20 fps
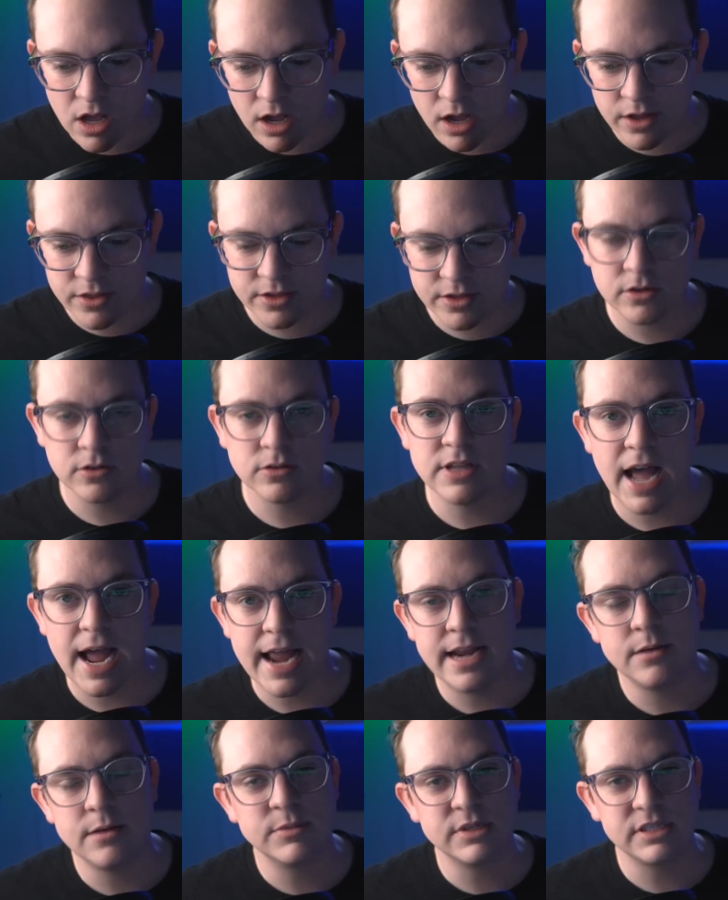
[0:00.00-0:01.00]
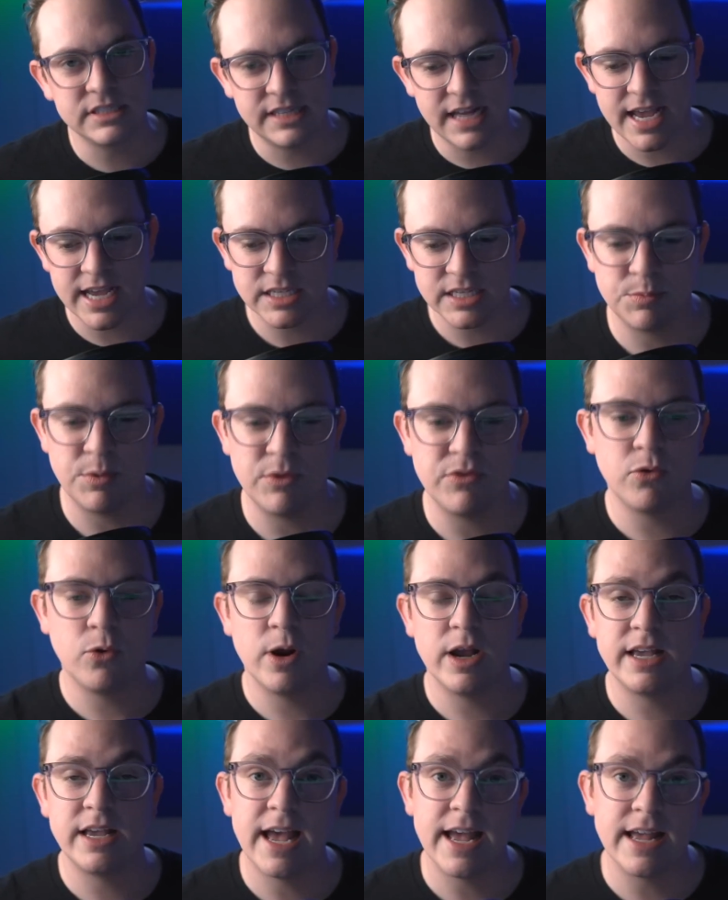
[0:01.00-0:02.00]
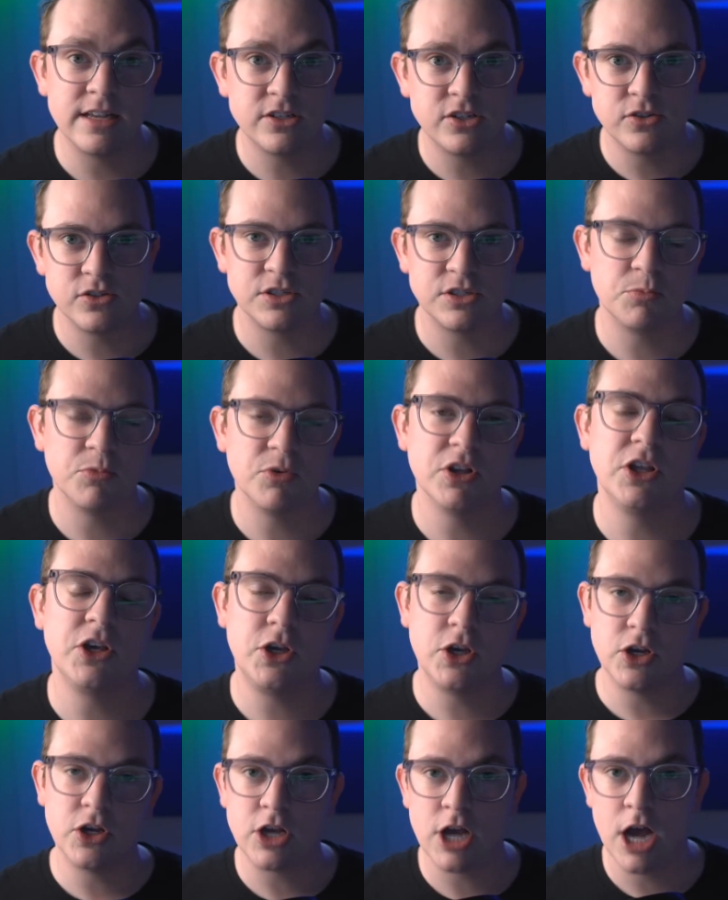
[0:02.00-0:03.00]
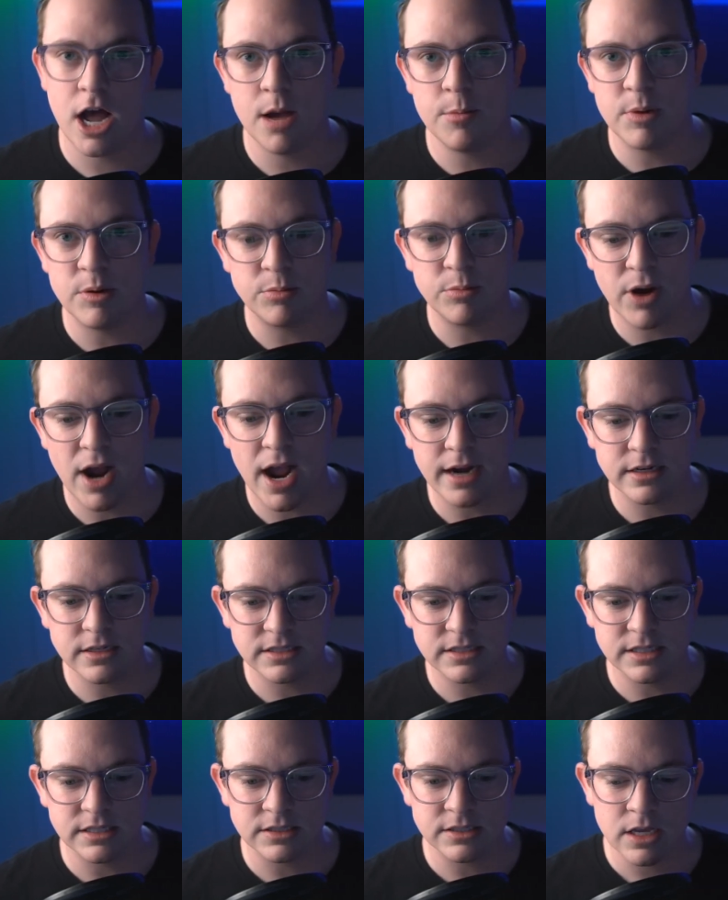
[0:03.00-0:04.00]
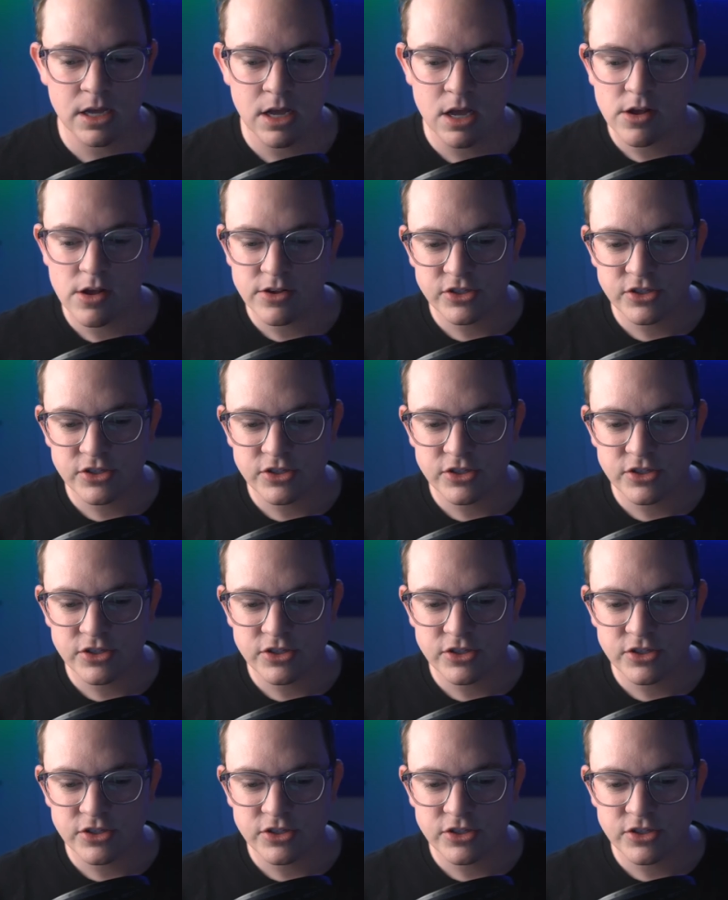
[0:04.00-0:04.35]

other lighting mistakes before I get into some really good common practices.